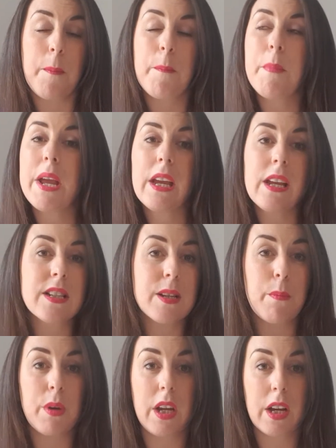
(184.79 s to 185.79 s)
making
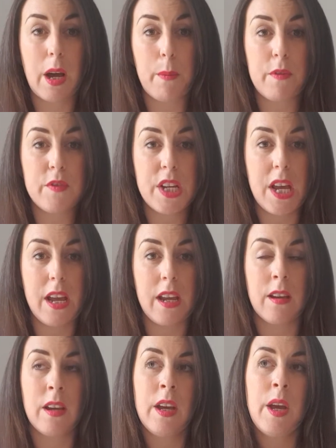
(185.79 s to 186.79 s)
somebody a cup of tea,